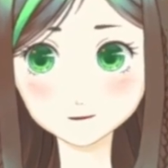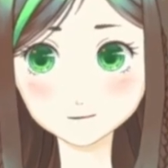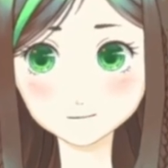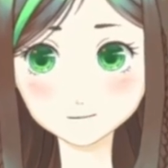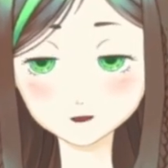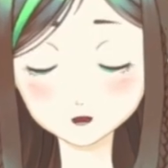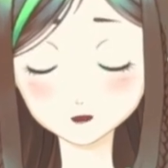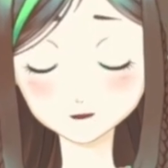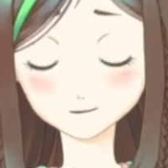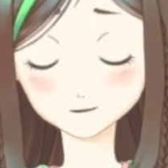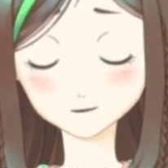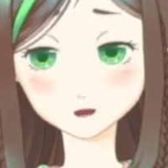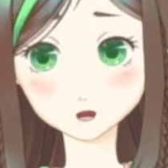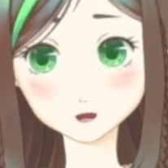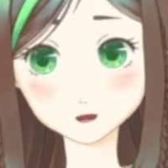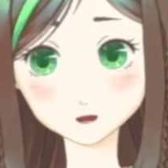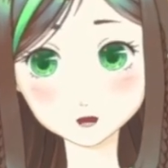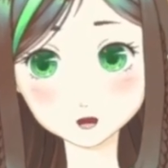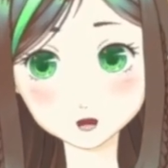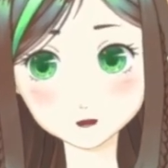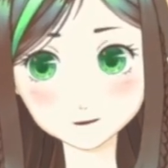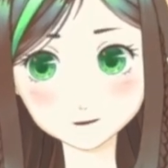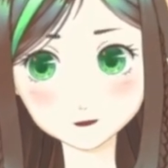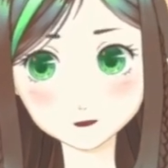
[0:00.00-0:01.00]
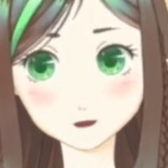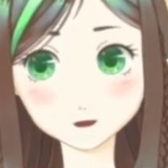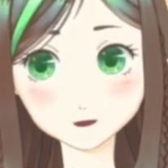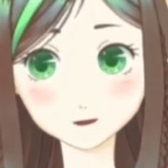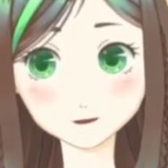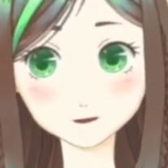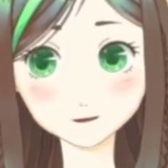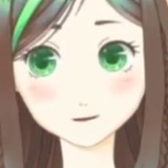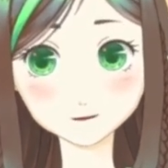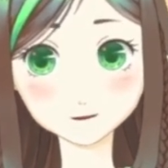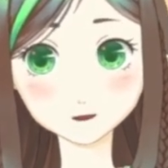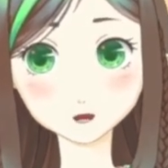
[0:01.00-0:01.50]
For example, it took
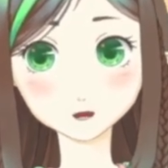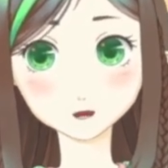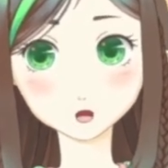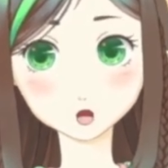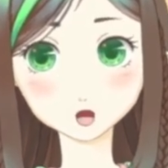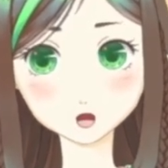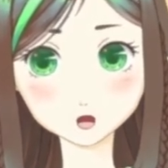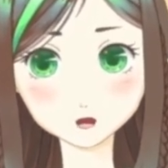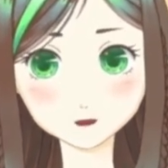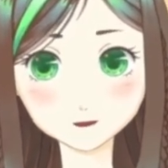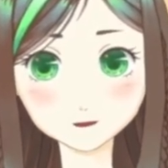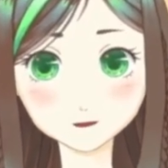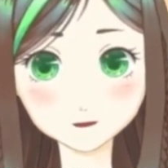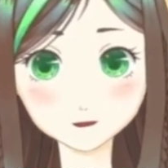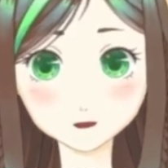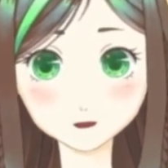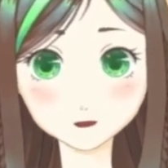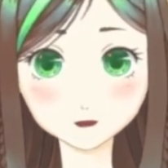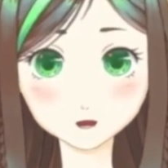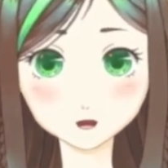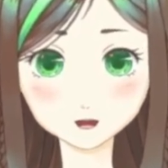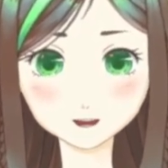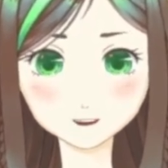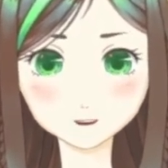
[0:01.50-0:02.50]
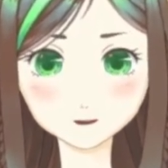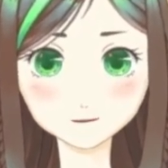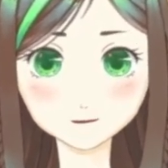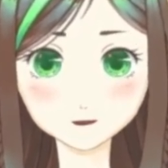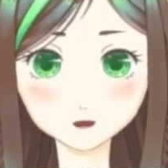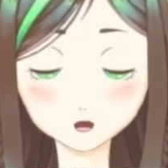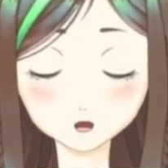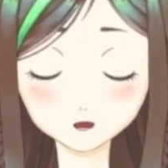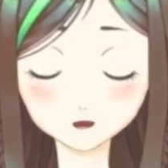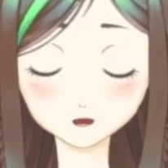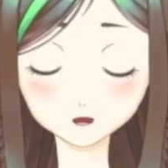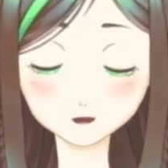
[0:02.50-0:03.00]
me a while to decide if I
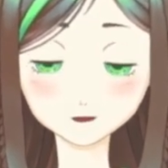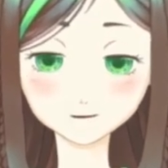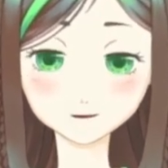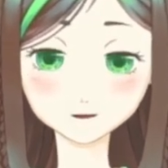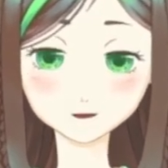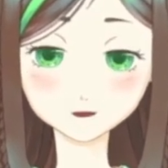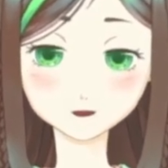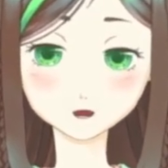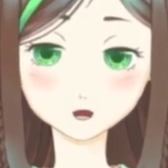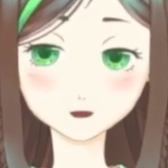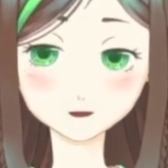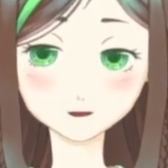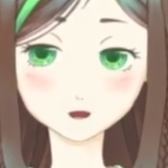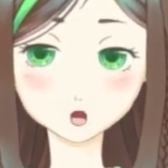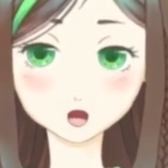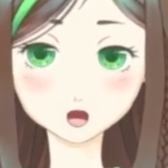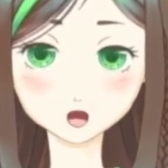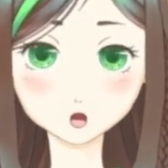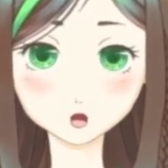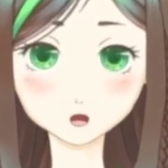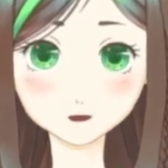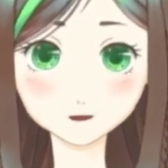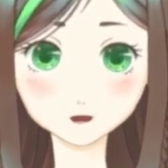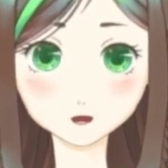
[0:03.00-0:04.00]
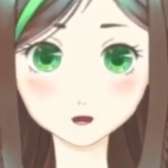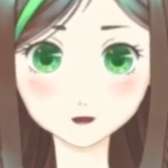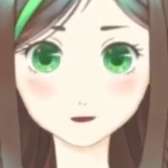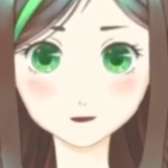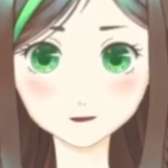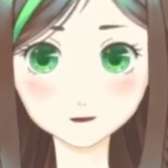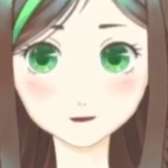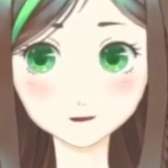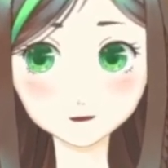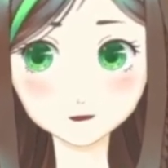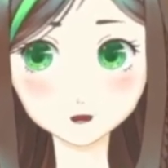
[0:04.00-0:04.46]
should give the top large windows or